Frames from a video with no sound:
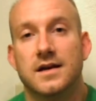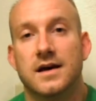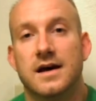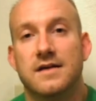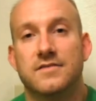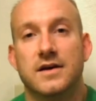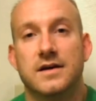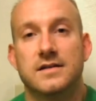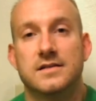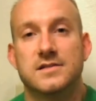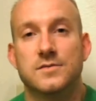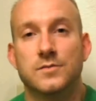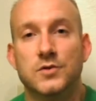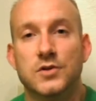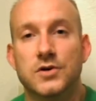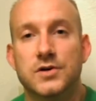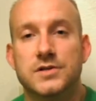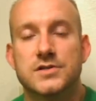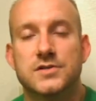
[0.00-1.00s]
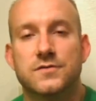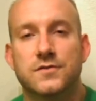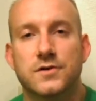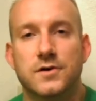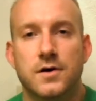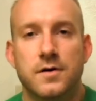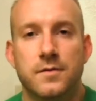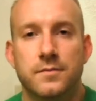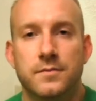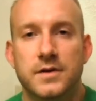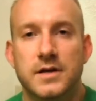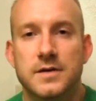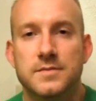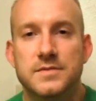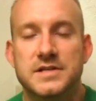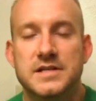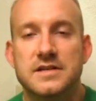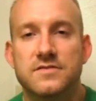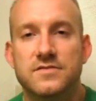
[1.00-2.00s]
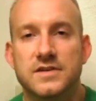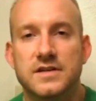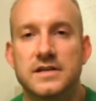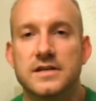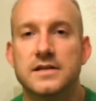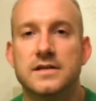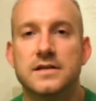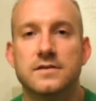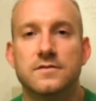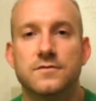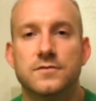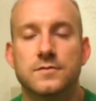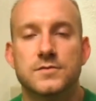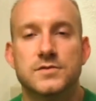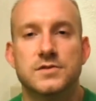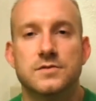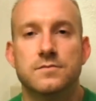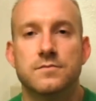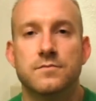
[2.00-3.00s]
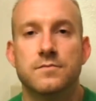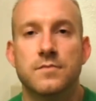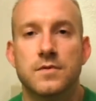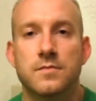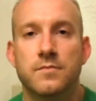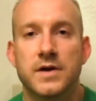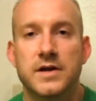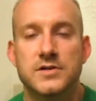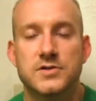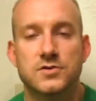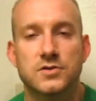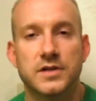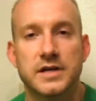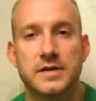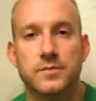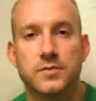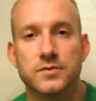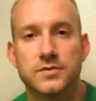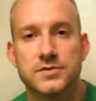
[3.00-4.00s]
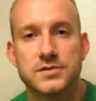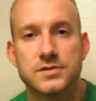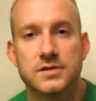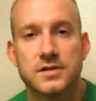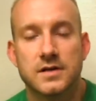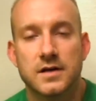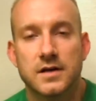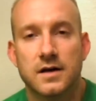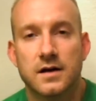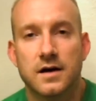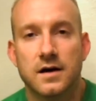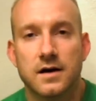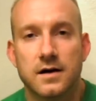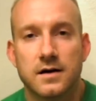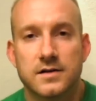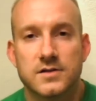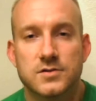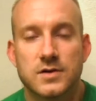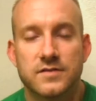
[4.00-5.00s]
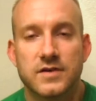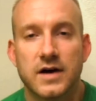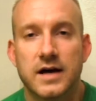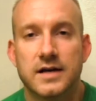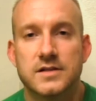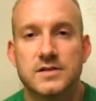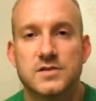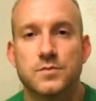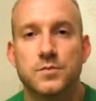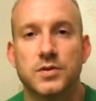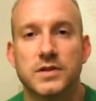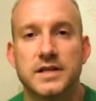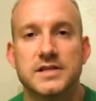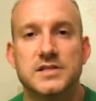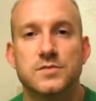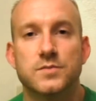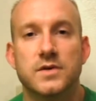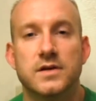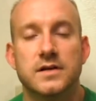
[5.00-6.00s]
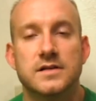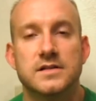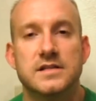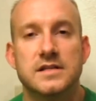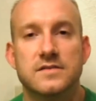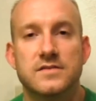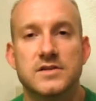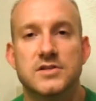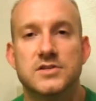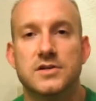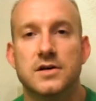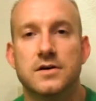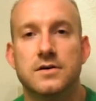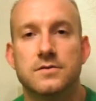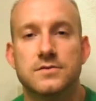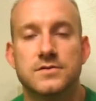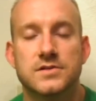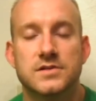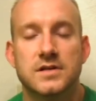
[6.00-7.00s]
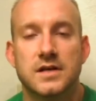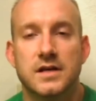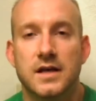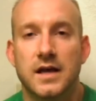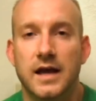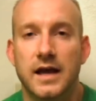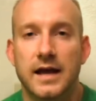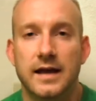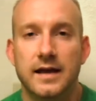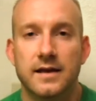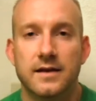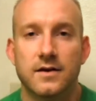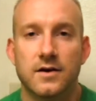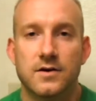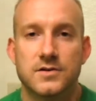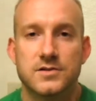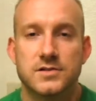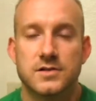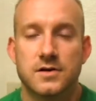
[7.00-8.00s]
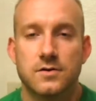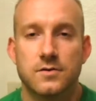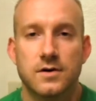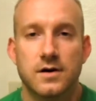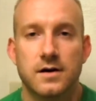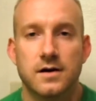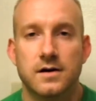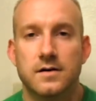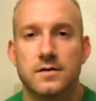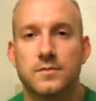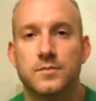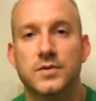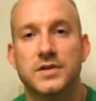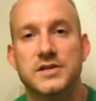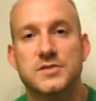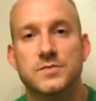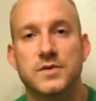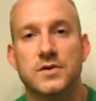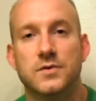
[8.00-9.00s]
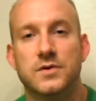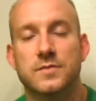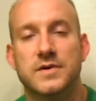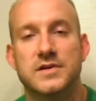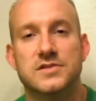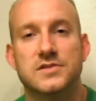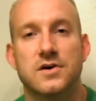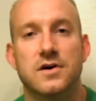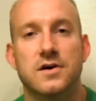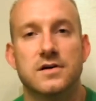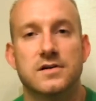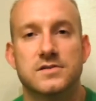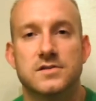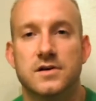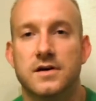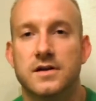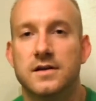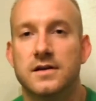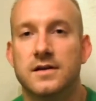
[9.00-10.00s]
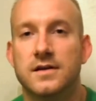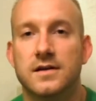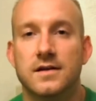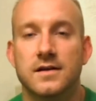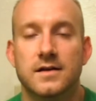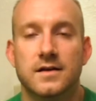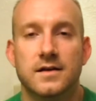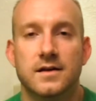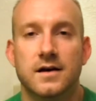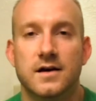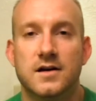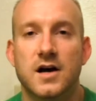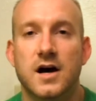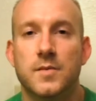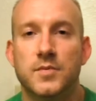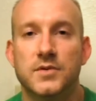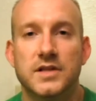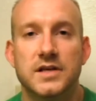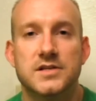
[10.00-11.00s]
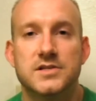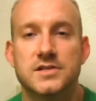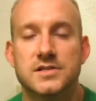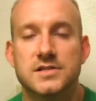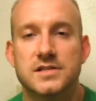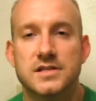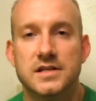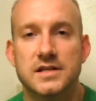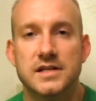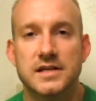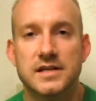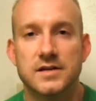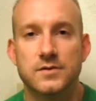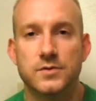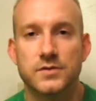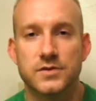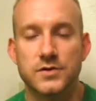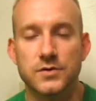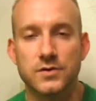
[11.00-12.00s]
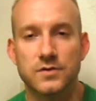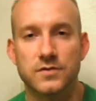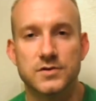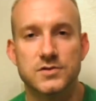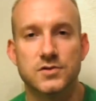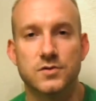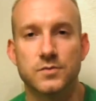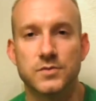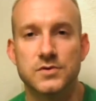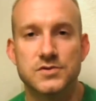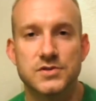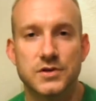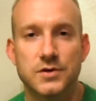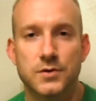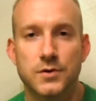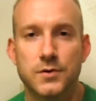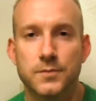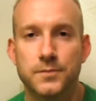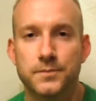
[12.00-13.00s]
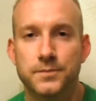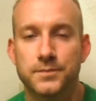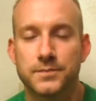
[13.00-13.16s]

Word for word: I've gotten some looks from MTV and from some major labels. Uh, so I've gotten some placement in TV shows and also uh, placement of one of my songs on a compilation CD with Universal Music Group.